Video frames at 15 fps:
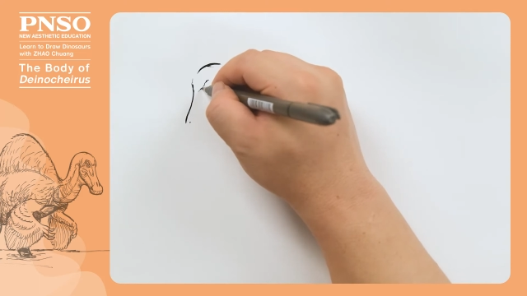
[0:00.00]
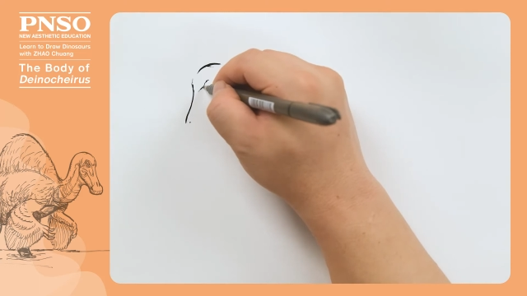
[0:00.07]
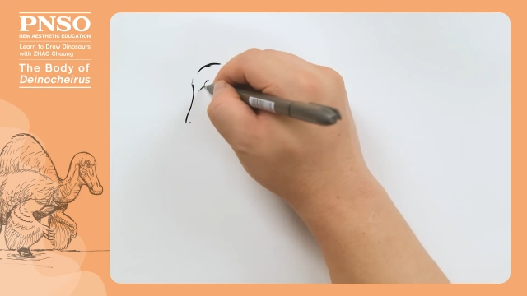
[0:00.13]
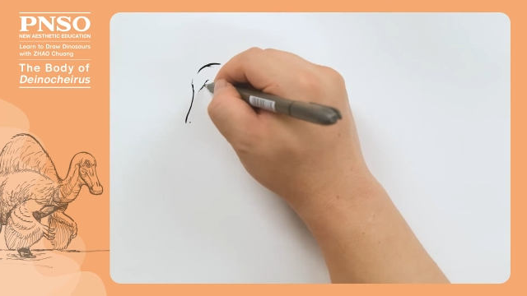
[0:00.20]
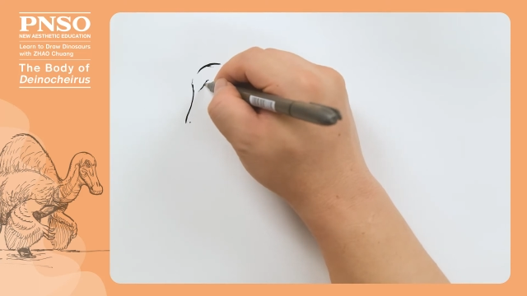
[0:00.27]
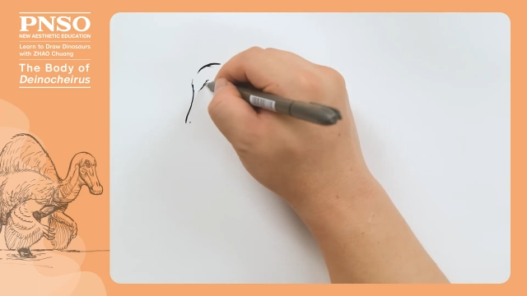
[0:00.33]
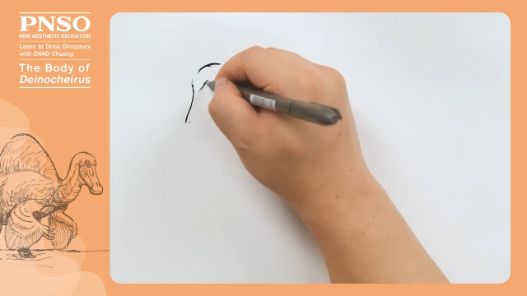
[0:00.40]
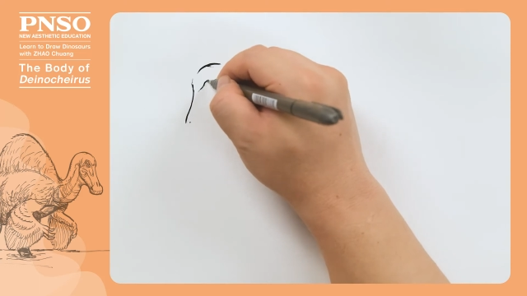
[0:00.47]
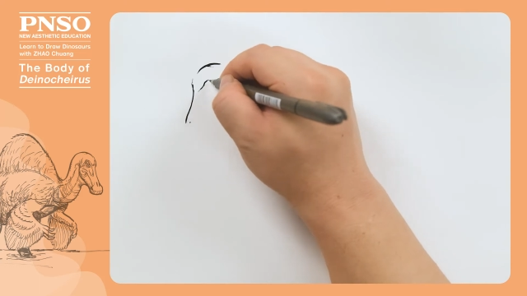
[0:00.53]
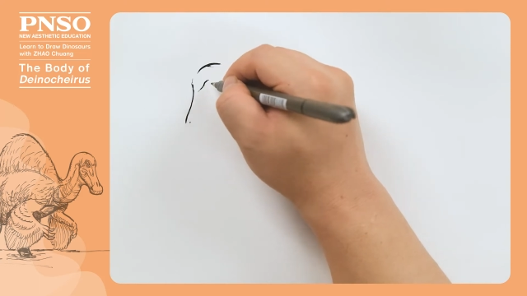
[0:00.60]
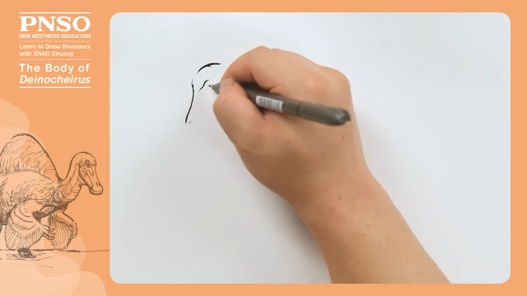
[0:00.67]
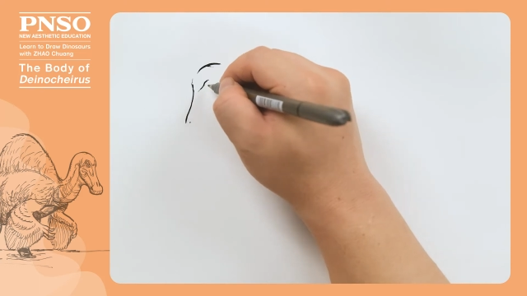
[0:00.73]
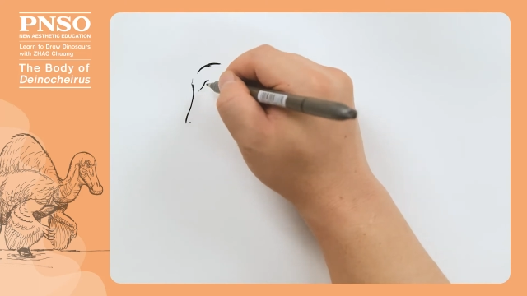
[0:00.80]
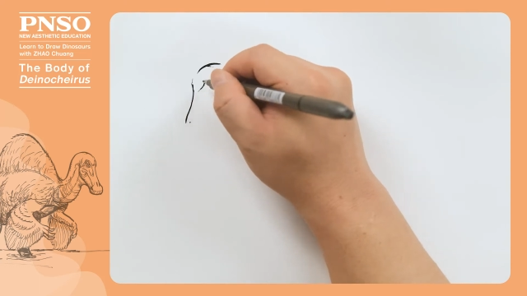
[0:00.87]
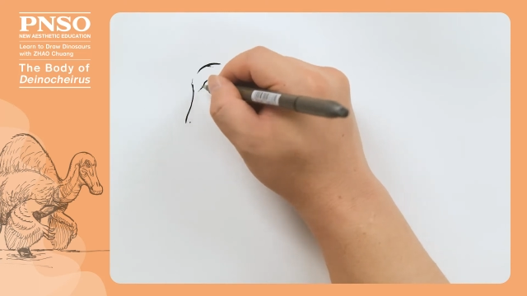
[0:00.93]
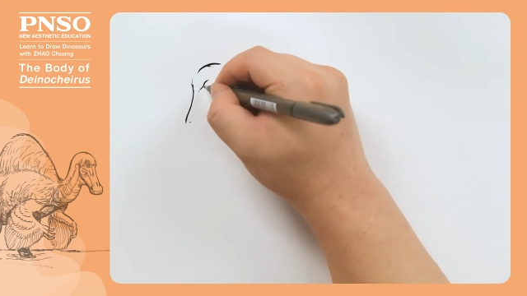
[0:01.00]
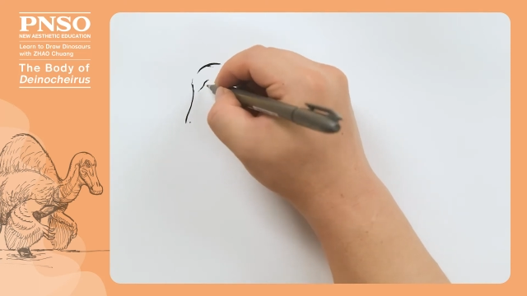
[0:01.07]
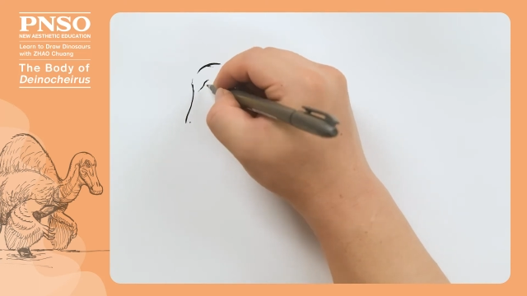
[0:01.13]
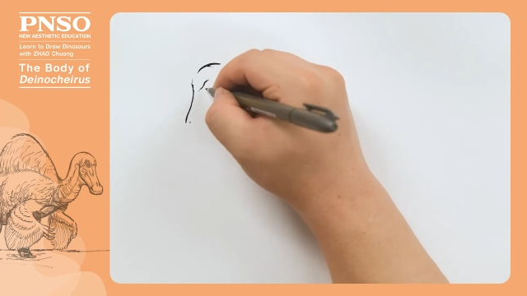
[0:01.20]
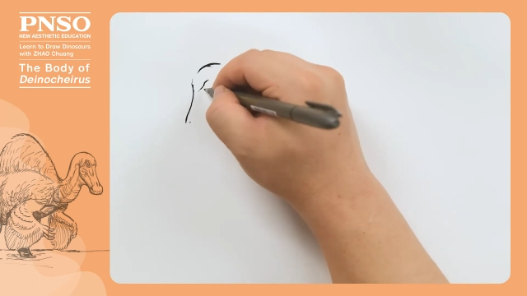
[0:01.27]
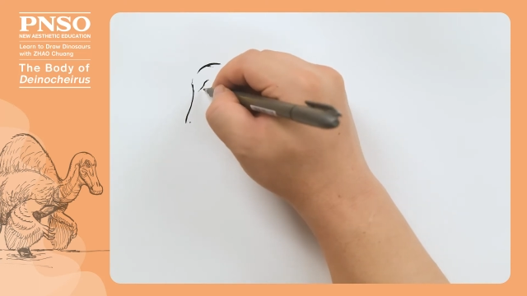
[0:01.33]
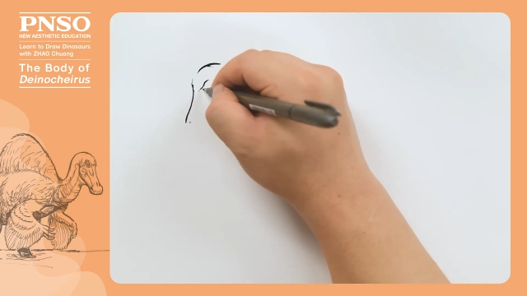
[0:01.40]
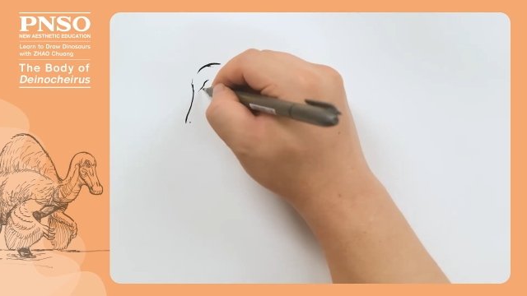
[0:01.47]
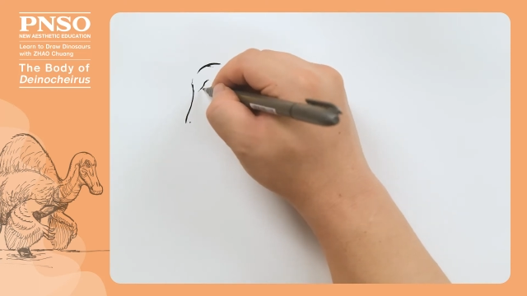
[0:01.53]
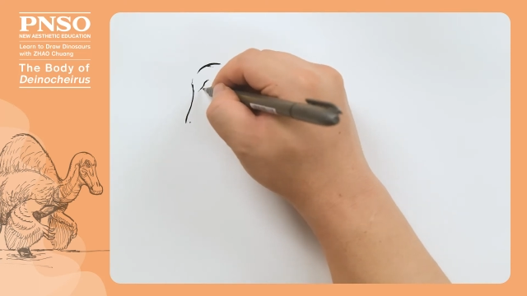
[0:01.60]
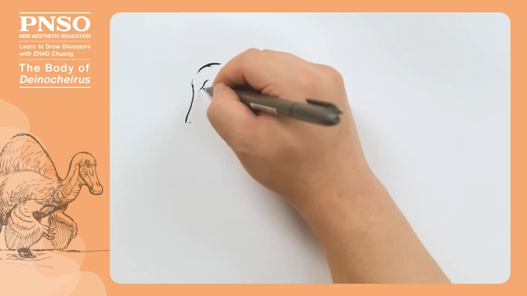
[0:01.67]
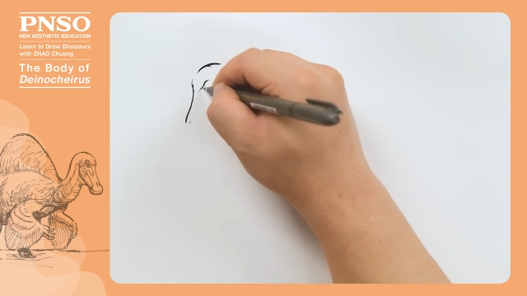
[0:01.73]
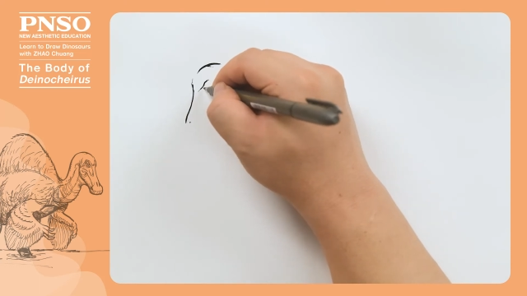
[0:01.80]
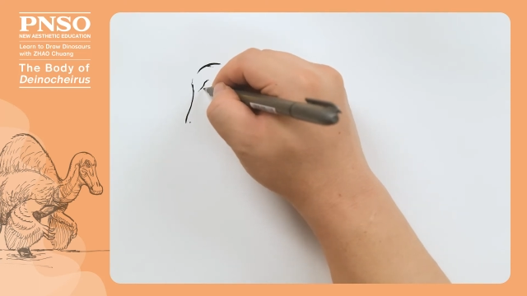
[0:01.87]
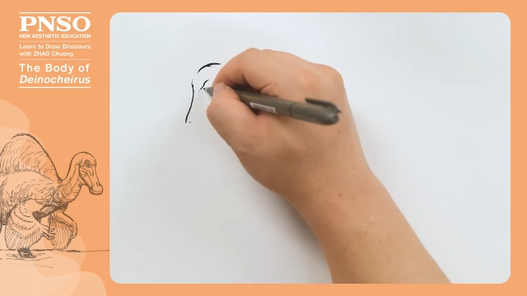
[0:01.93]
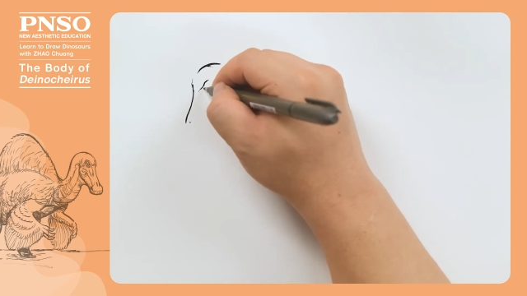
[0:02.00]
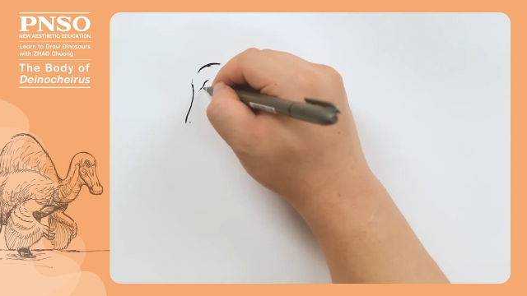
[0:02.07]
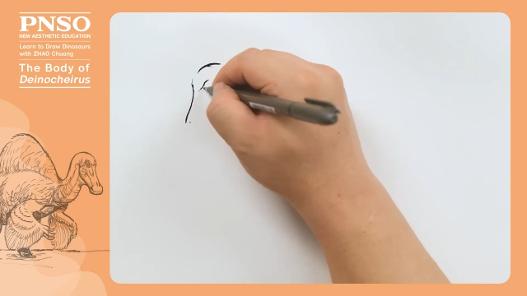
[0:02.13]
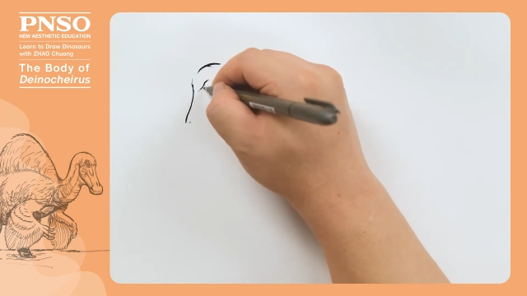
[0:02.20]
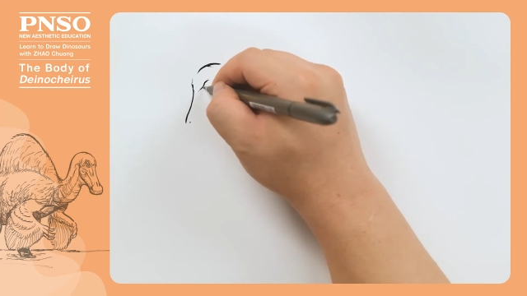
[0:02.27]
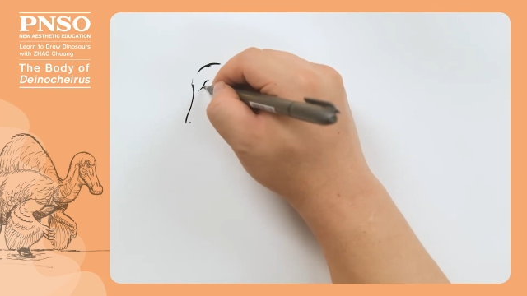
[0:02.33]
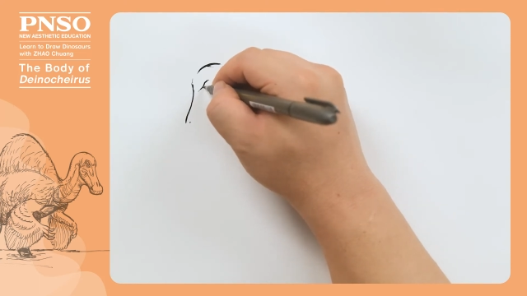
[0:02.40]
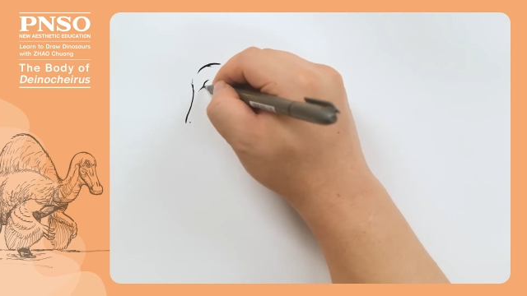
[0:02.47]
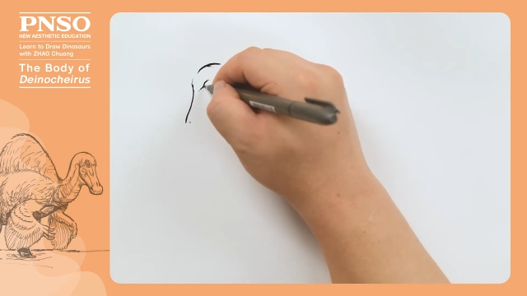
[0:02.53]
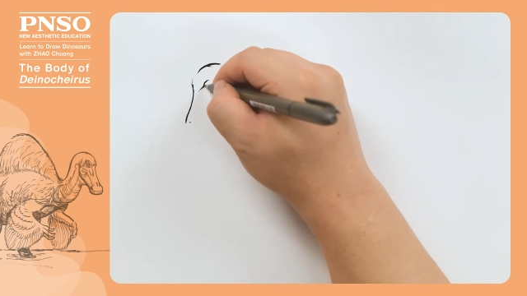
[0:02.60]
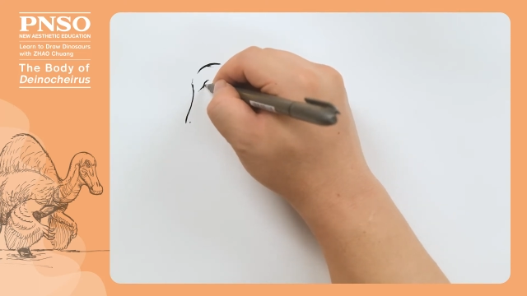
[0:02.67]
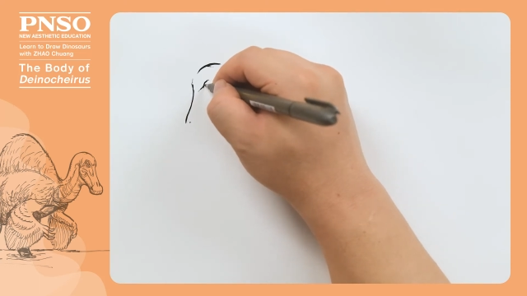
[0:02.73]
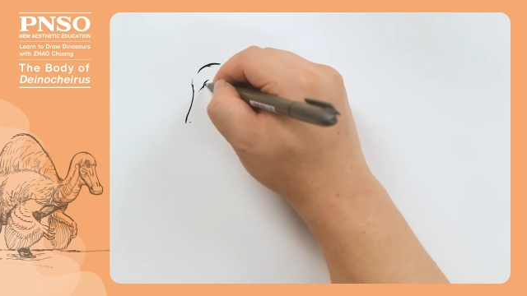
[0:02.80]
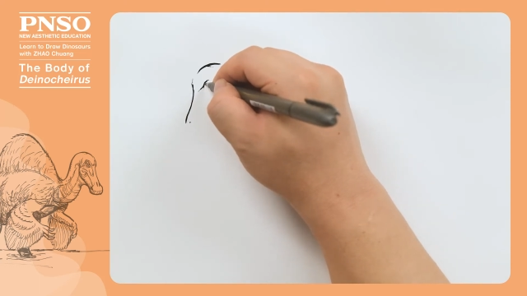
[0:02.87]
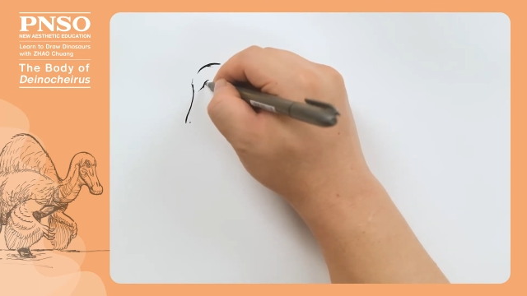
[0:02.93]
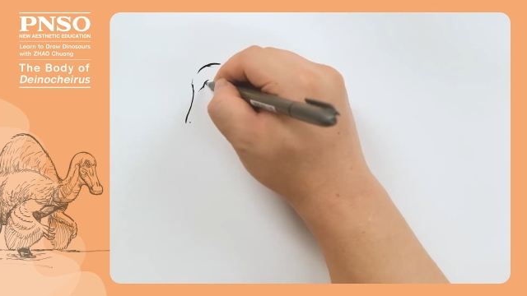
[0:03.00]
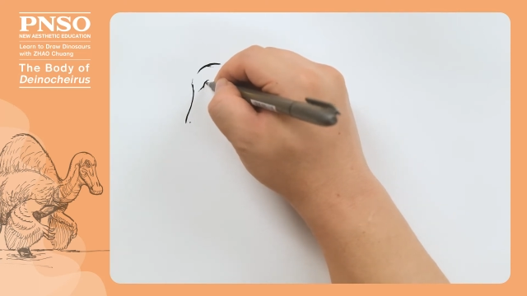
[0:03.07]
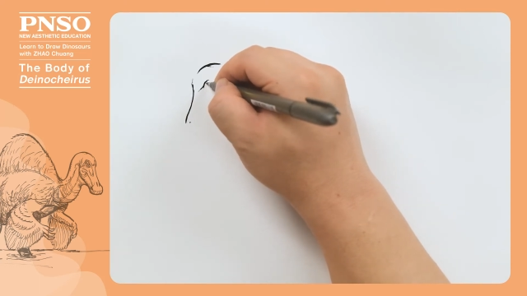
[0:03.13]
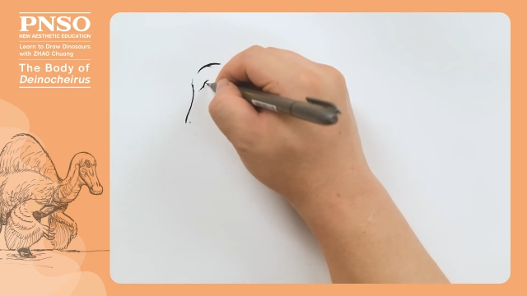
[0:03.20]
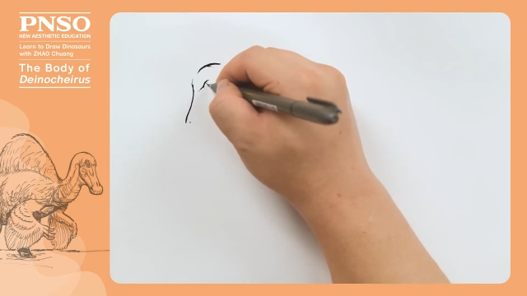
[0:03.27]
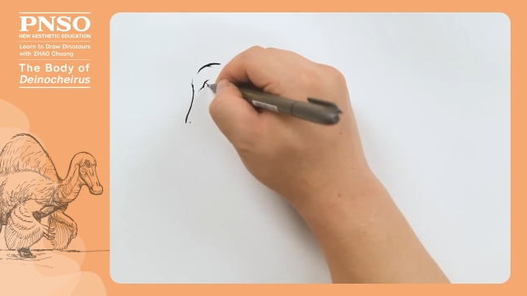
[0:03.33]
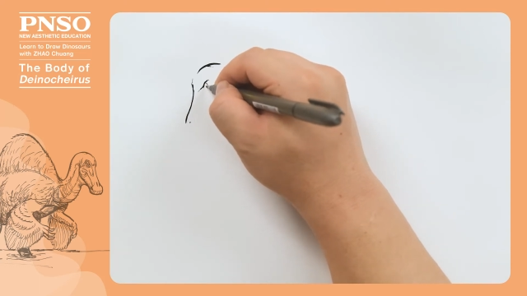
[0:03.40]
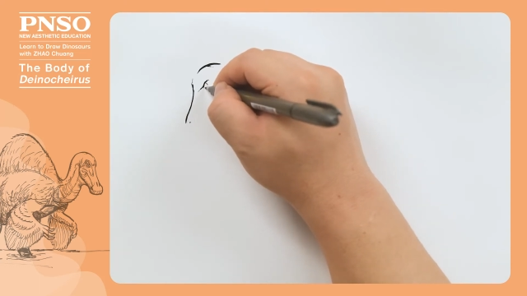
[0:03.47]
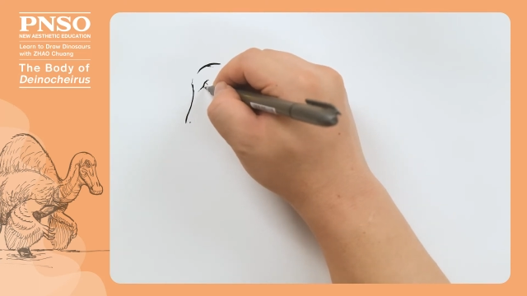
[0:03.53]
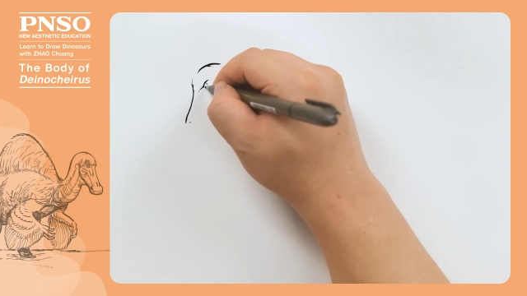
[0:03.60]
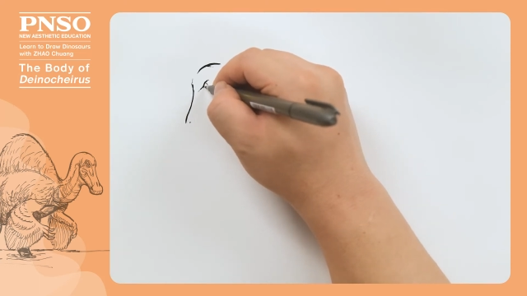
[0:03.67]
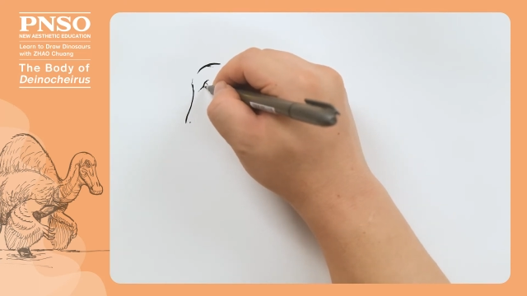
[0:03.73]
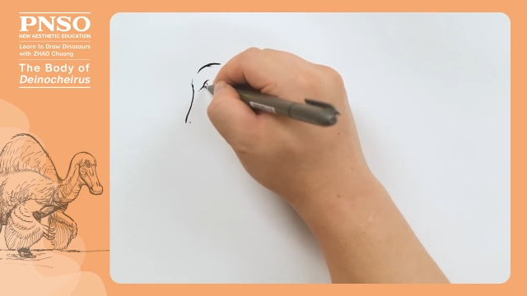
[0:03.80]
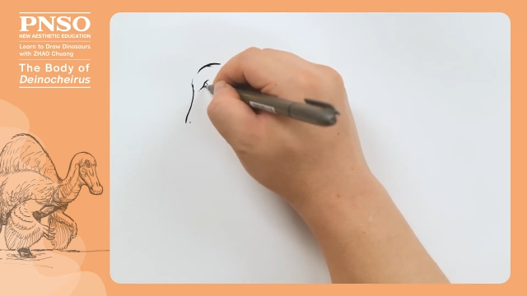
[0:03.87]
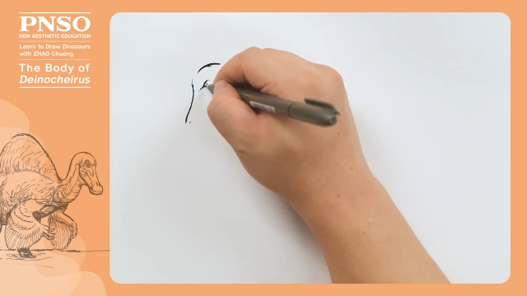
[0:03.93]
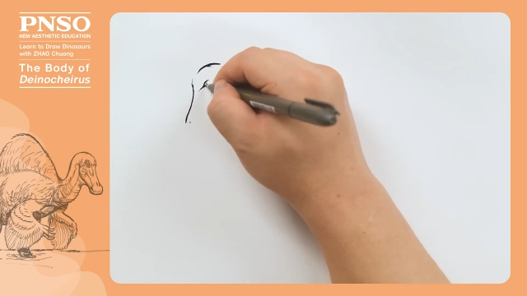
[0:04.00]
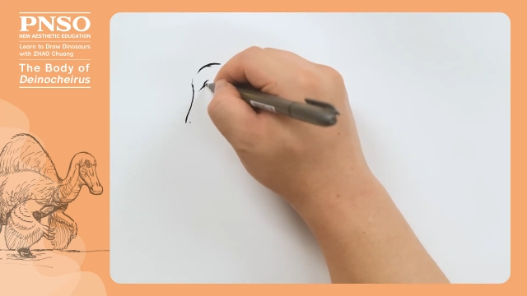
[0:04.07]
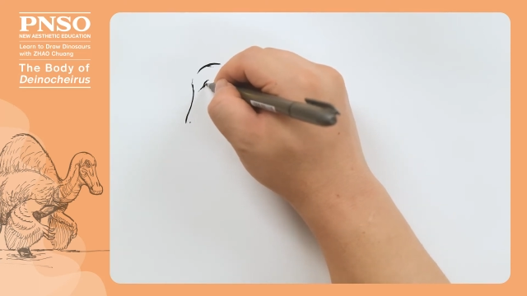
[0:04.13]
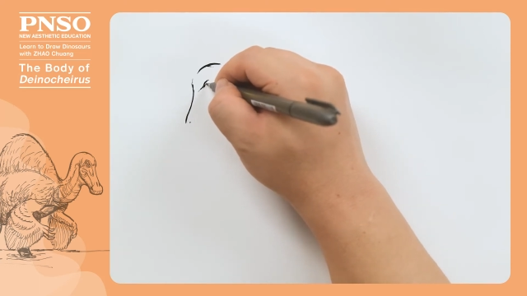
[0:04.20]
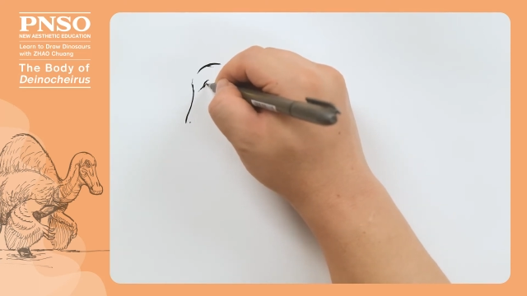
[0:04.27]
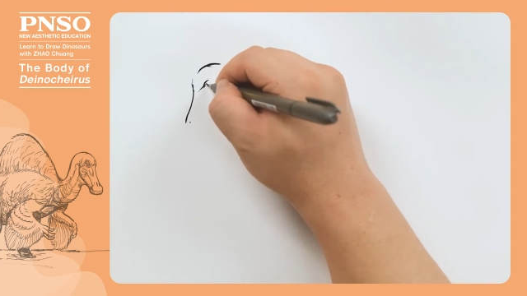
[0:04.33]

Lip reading: [unreadable: no face in view]